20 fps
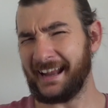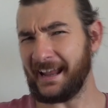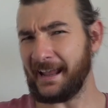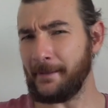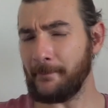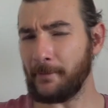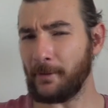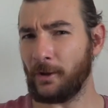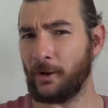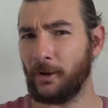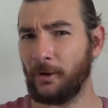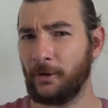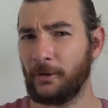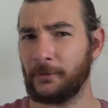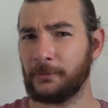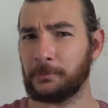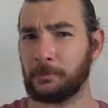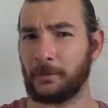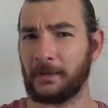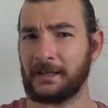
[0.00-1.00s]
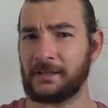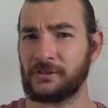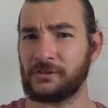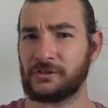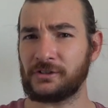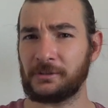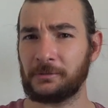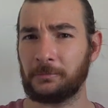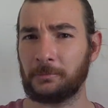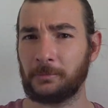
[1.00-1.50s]
Amber Heard when
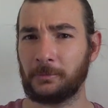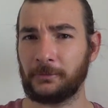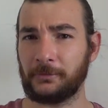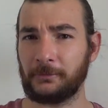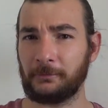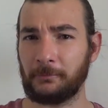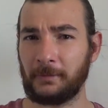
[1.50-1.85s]
she was